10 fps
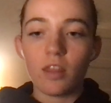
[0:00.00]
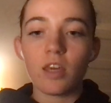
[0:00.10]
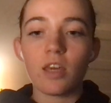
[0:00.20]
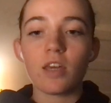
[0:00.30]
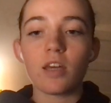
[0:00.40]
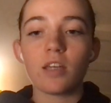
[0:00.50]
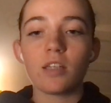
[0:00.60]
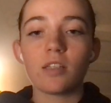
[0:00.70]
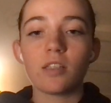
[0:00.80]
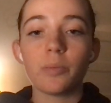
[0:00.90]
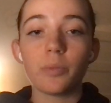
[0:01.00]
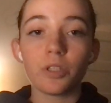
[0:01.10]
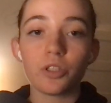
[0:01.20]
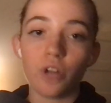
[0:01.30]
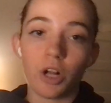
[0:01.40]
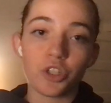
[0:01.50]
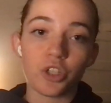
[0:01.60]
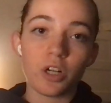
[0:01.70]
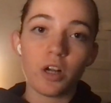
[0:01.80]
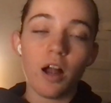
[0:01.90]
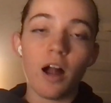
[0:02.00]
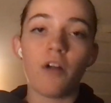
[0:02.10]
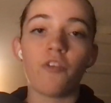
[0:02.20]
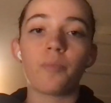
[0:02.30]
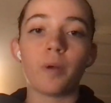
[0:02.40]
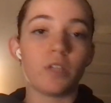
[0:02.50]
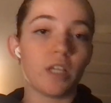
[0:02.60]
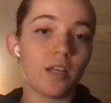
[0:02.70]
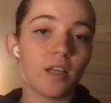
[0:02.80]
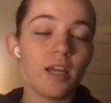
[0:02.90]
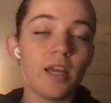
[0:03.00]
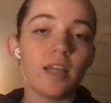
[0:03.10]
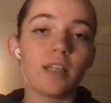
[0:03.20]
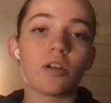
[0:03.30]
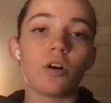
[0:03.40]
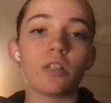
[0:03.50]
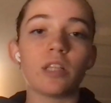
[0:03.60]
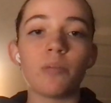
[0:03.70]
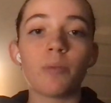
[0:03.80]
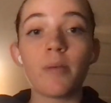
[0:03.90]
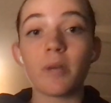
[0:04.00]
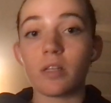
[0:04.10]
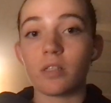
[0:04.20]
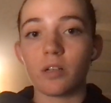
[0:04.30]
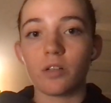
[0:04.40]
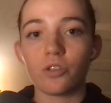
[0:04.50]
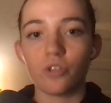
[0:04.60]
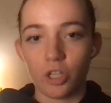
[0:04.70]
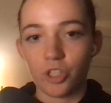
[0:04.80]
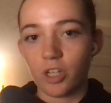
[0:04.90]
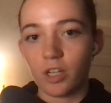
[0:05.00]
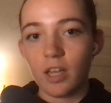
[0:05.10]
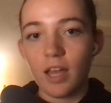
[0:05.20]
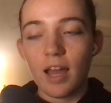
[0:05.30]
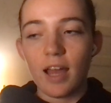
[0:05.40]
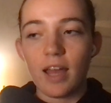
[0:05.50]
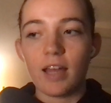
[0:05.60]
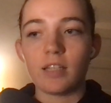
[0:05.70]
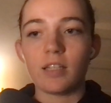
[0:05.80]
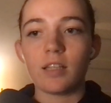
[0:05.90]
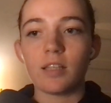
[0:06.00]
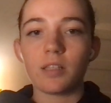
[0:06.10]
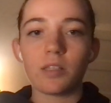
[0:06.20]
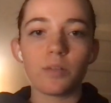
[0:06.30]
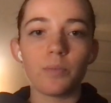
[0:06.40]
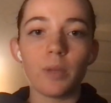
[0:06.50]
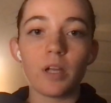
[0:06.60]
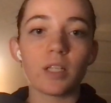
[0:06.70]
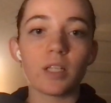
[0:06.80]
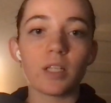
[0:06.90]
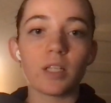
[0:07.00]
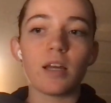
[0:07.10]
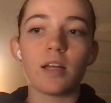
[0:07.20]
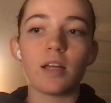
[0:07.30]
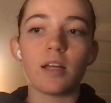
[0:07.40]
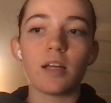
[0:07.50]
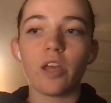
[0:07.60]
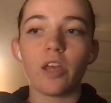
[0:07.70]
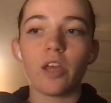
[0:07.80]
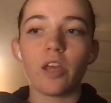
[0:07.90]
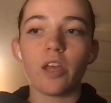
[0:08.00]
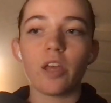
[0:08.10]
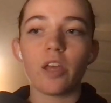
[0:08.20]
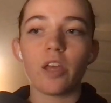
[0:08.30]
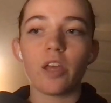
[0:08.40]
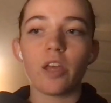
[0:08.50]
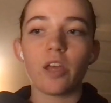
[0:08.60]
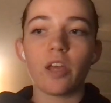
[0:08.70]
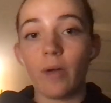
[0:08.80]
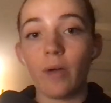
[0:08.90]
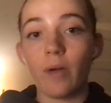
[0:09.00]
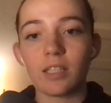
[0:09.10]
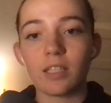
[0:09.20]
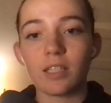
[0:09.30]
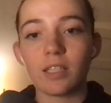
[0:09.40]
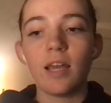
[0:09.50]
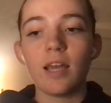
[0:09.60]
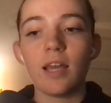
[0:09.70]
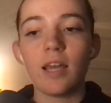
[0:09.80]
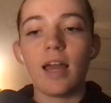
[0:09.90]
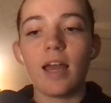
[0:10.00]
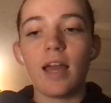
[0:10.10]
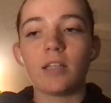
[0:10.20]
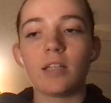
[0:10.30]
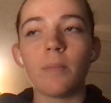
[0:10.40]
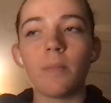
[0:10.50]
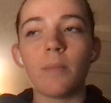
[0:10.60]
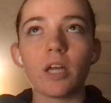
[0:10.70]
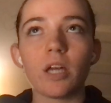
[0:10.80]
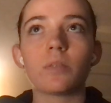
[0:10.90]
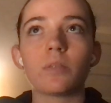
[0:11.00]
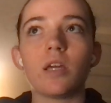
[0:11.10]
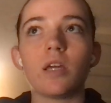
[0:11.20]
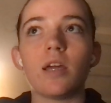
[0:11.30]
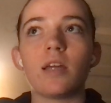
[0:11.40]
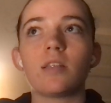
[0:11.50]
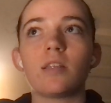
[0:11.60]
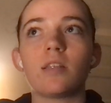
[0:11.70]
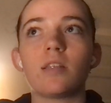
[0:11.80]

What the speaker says: The simplest structure of protein is called the primary structure, and this is merely a chain of amino acids, and most times it